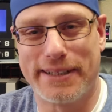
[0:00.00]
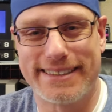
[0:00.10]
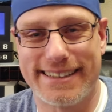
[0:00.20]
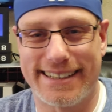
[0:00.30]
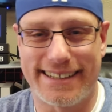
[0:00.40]

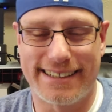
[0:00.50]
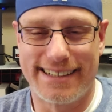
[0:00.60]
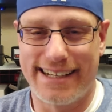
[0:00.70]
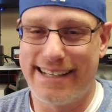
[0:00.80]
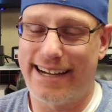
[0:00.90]
but uh,
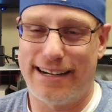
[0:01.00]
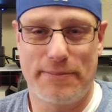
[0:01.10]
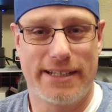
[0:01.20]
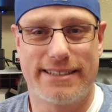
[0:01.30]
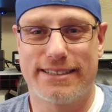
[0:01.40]
yeah, I
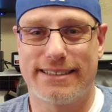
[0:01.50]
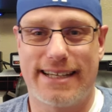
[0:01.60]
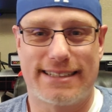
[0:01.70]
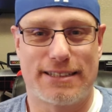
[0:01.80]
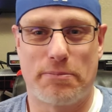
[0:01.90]
mean, it just
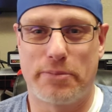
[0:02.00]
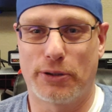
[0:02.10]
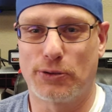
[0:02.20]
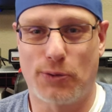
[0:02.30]
had some build